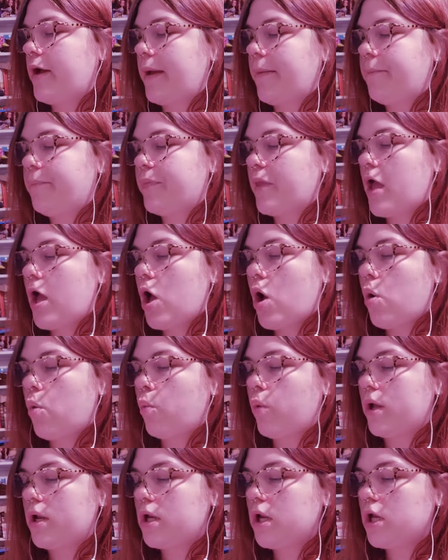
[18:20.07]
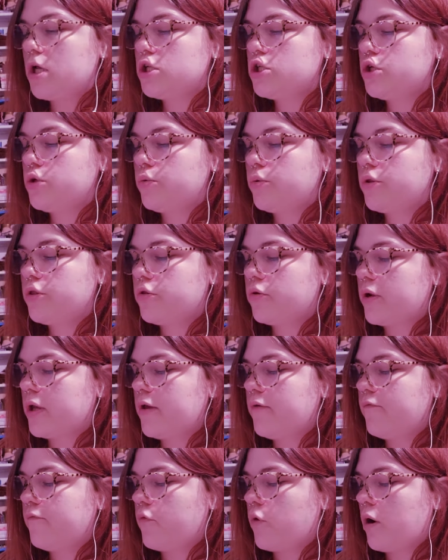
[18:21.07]
Okay, 1, 2,
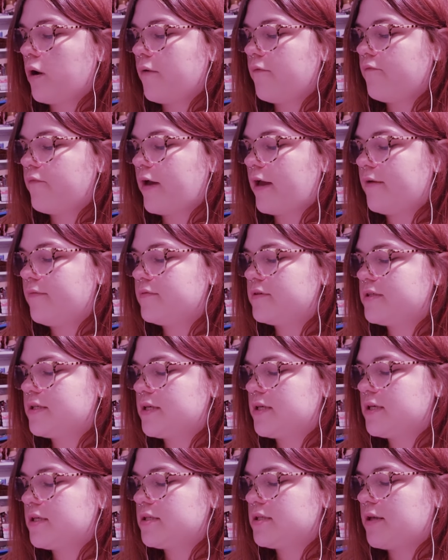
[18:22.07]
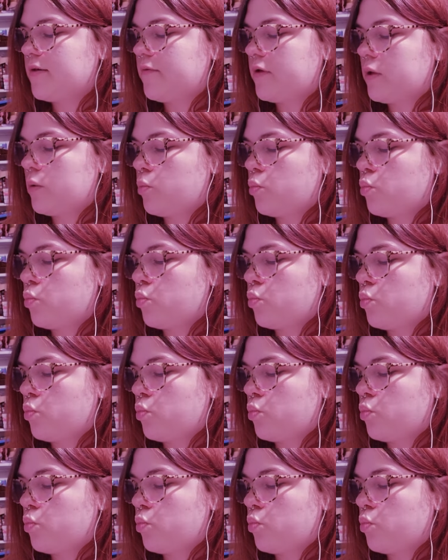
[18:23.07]
3, 4, 5, 6, 7.